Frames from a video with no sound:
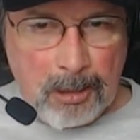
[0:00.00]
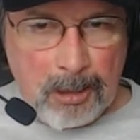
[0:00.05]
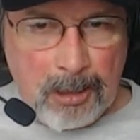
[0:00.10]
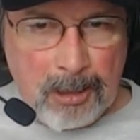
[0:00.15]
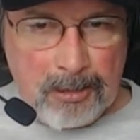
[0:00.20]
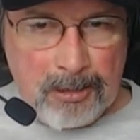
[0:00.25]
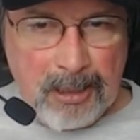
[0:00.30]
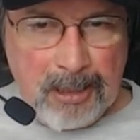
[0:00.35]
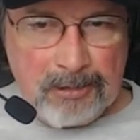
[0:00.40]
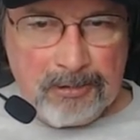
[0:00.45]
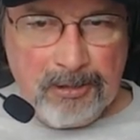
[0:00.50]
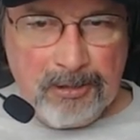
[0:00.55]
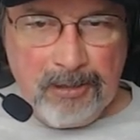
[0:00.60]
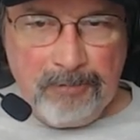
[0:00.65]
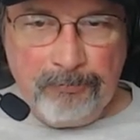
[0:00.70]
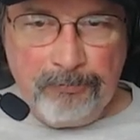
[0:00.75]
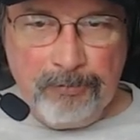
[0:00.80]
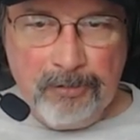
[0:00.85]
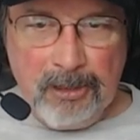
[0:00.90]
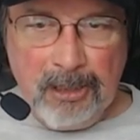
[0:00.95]
that's
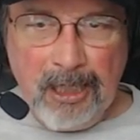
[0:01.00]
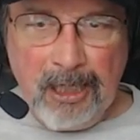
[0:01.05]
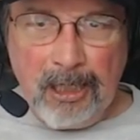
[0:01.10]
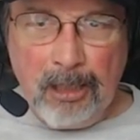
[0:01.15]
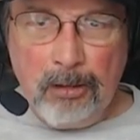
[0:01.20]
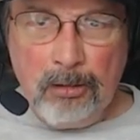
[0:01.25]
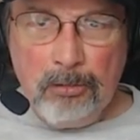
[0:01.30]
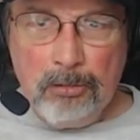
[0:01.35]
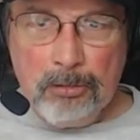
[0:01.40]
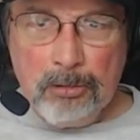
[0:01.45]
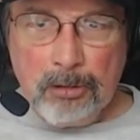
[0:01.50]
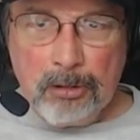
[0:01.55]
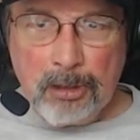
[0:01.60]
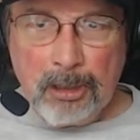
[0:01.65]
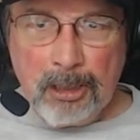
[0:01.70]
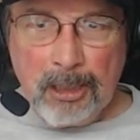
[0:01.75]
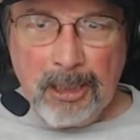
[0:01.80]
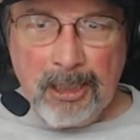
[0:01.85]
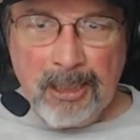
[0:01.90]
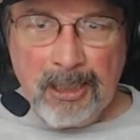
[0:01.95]
it for now.
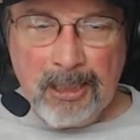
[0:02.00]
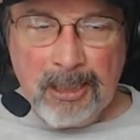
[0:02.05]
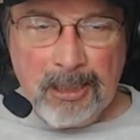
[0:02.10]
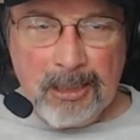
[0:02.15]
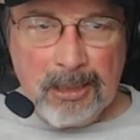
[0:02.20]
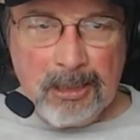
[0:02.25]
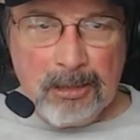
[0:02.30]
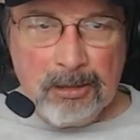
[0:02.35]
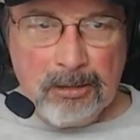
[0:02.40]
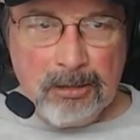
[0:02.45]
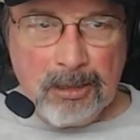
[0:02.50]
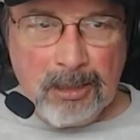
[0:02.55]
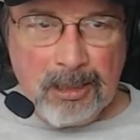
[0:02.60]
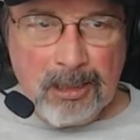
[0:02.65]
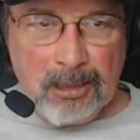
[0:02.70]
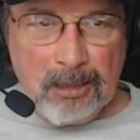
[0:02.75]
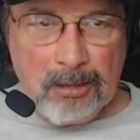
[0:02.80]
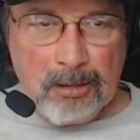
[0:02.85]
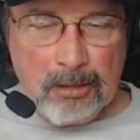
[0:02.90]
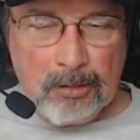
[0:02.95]
And
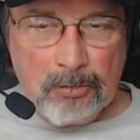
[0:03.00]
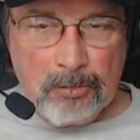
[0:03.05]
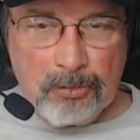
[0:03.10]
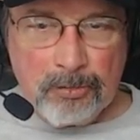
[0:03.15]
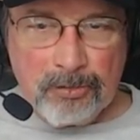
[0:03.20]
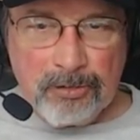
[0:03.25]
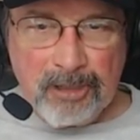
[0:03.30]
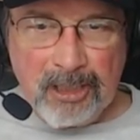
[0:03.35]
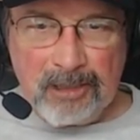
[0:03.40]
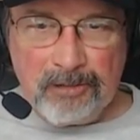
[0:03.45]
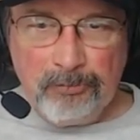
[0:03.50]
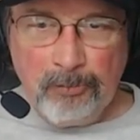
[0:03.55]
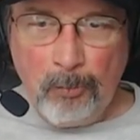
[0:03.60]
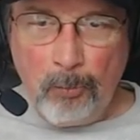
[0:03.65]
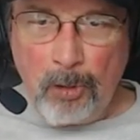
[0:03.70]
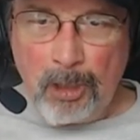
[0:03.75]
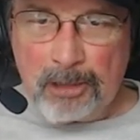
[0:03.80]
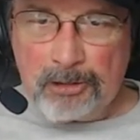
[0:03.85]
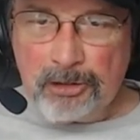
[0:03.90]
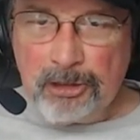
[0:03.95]
uh, thanks for
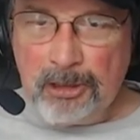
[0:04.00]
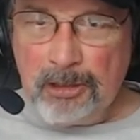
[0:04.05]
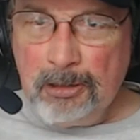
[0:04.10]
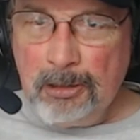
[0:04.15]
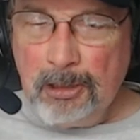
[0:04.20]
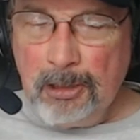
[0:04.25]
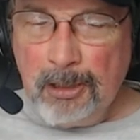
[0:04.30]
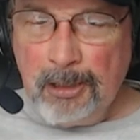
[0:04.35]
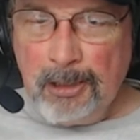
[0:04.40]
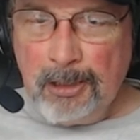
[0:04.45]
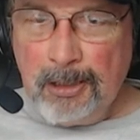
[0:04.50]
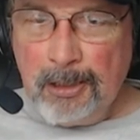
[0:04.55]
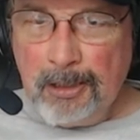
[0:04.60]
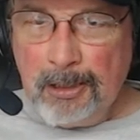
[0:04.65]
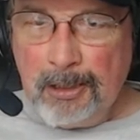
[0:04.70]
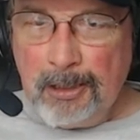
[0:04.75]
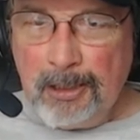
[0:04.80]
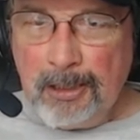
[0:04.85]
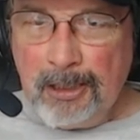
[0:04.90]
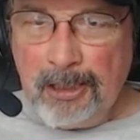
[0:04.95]
watching.
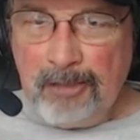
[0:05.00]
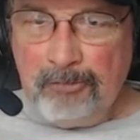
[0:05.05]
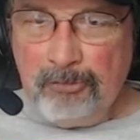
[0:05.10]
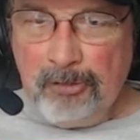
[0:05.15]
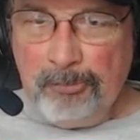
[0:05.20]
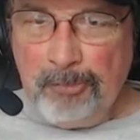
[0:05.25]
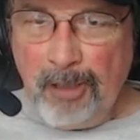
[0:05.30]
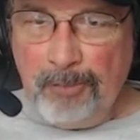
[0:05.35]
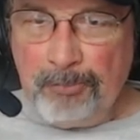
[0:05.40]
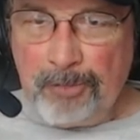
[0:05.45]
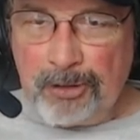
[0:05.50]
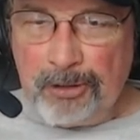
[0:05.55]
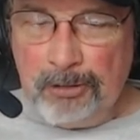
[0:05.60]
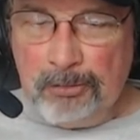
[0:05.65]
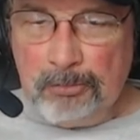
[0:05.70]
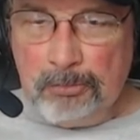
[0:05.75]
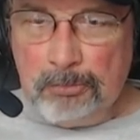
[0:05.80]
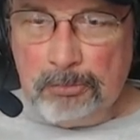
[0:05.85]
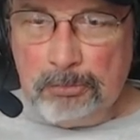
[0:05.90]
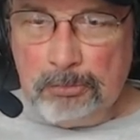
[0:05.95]
And remember,
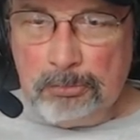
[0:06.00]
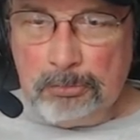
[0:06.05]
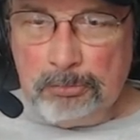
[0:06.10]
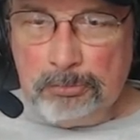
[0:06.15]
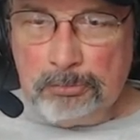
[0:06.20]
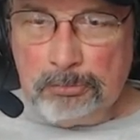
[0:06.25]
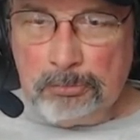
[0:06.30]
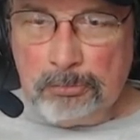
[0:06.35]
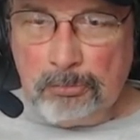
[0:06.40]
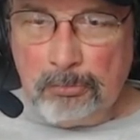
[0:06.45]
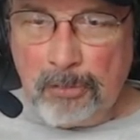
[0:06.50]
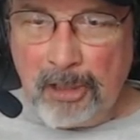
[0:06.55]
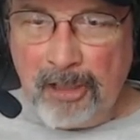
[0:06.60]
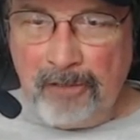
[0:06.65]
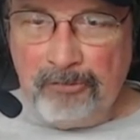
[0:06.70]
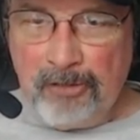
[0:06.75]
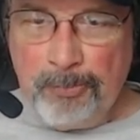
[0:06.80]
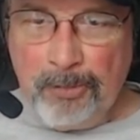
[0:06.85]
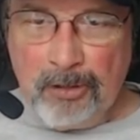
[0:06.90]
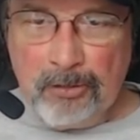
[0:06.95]

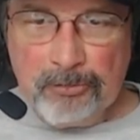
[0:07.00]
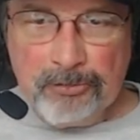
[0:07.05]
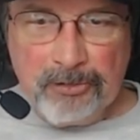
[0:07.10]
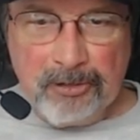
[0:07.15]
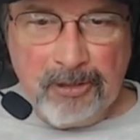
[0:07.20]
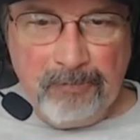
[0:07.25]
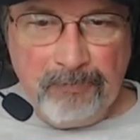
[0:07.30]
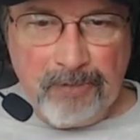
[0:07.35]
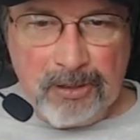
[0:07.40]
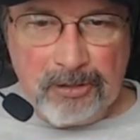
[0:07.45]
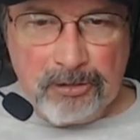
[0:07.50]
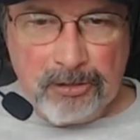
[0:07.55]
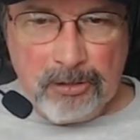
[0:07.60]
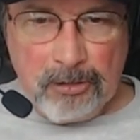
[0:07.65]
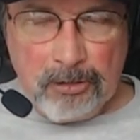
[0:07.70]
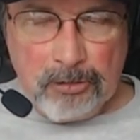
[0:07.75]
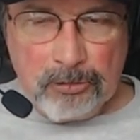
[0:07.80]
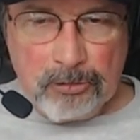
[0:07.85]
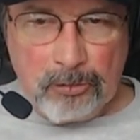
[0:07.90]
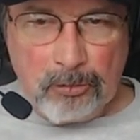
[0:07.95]
every build's an
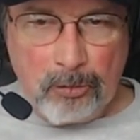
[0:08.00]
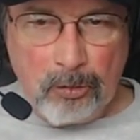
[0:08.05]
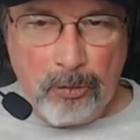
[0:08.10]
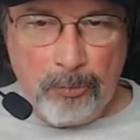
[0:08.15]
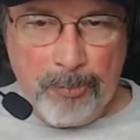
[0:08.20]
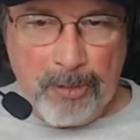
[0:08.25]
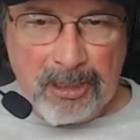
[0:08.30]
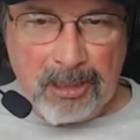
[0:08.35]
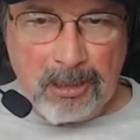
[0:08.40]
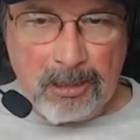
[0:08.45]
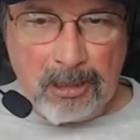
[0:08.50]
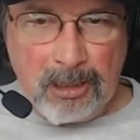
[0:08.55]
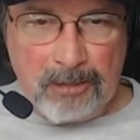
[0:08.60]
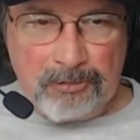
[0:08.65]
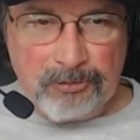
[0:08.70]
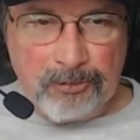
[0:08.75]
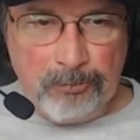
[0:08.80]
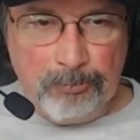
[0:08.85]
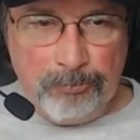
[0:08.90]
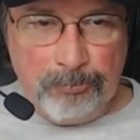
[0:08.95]
adventure, so go make it
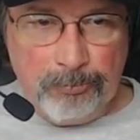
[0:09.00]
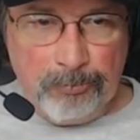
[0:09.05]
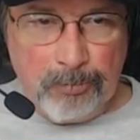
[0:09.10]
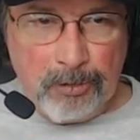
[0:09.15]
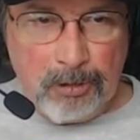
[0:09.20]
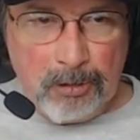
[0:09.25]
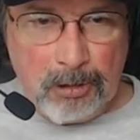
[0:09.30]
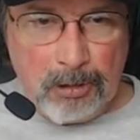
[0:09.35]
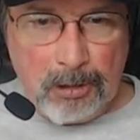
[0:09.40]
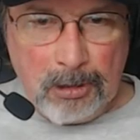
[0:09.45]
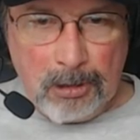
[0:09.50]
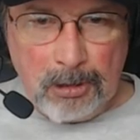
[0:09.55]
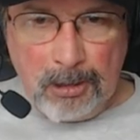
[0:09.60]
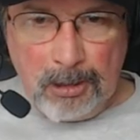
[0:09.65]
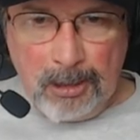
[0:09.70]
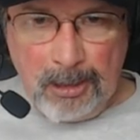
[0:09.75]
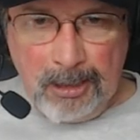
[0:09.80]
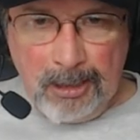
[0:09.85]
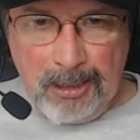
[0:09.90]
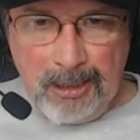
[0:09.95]
awesome.
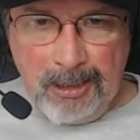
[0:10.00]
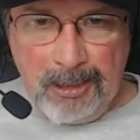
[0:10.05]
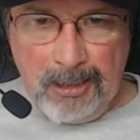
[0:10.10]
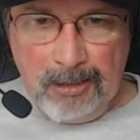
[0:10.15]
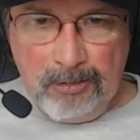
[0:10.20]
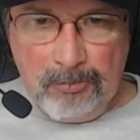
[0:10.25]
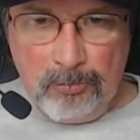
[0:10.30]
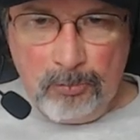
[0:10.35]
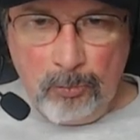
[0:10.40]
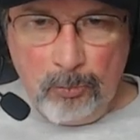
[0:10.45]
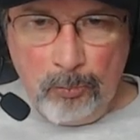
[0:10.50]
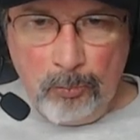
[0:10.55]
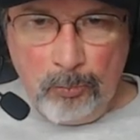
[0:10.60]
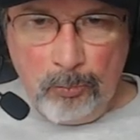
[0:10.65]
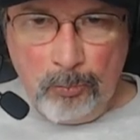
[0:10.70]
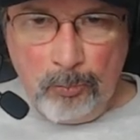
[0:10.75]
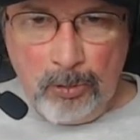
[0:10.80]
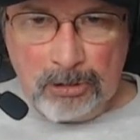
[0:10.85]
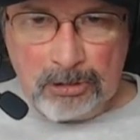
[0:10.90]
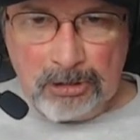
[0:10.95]
And
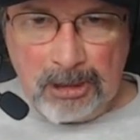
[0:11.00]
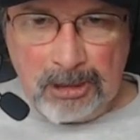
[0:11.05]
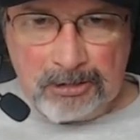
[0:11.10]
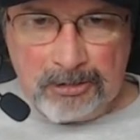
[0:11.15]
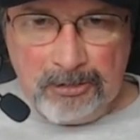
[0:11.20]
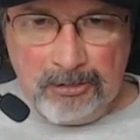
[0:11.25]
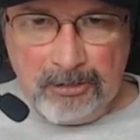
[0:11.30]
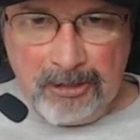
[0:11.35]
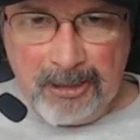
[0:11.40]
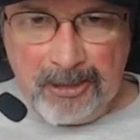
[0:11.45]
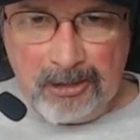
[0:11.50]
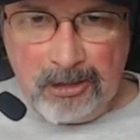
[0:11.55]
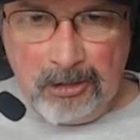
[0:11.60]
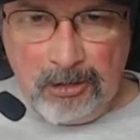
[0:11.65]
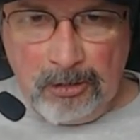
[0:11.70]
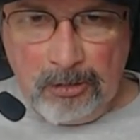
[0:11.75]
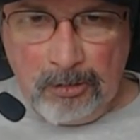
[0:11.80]
we'll talk to you later.